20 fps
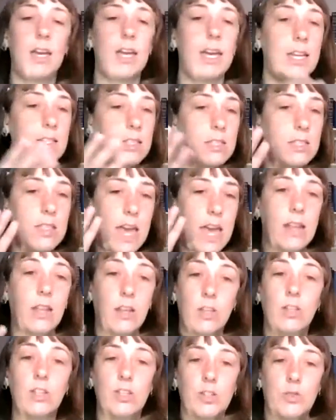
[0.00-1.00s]
It's then
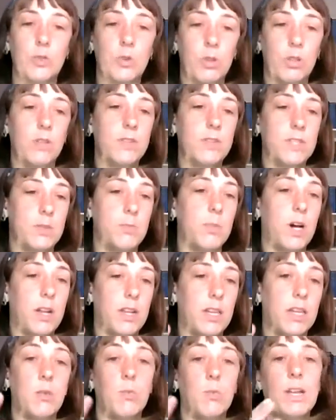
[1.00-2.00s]
in control of its
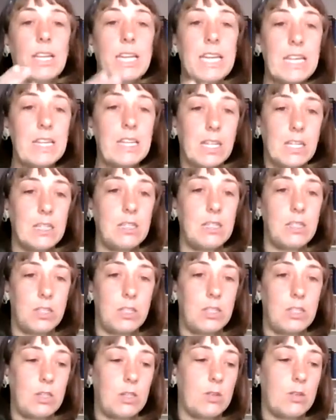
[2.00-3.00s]
body and what it needs
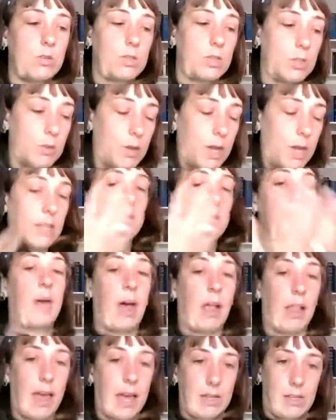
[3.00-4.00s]
to do to
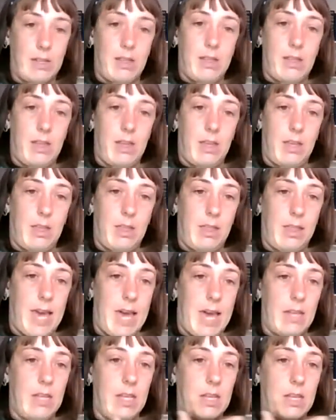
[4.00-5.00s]
expel anything
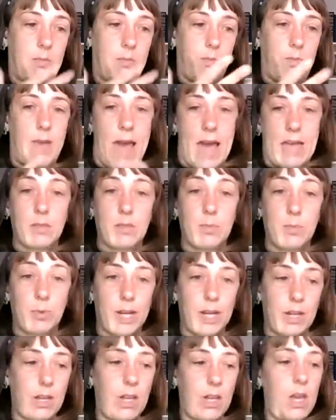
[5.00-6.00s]
that it
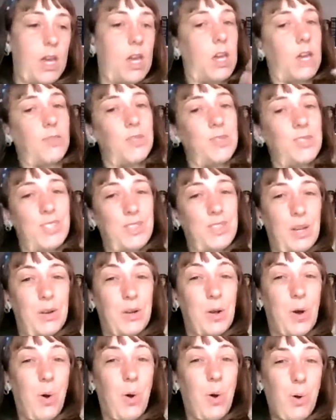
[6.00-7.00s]
aspirated. If you sit there
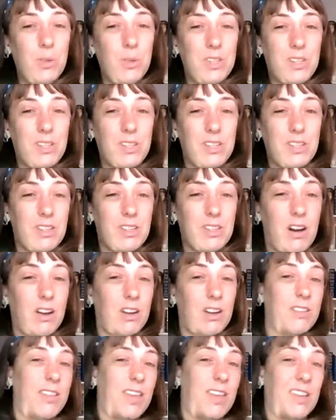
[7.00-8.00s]
and hold it a little
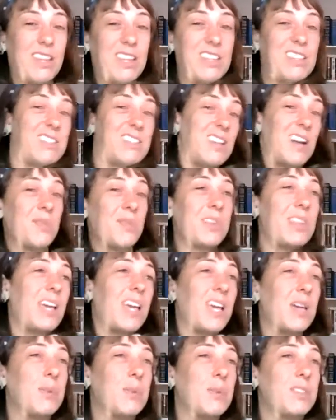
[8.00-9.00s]
longer, then it's not really
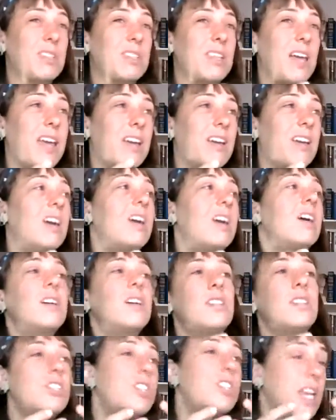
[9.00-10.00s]
able to
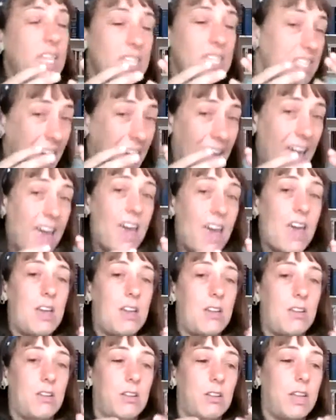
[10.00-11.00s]
shake its
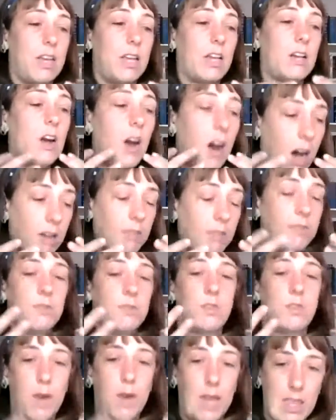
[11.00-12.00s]
head or like cough
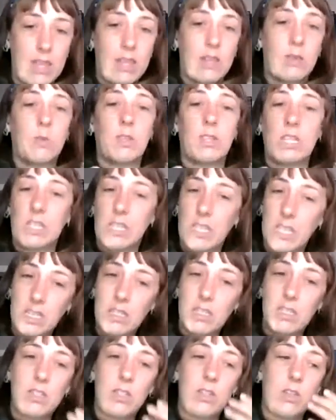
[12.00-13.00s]
the way that it really
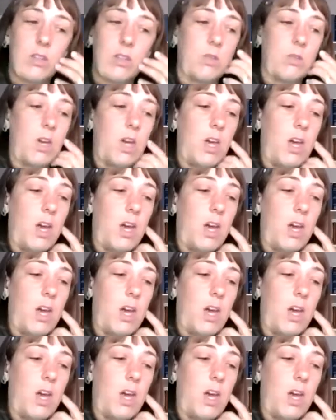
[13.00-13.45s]
needs to,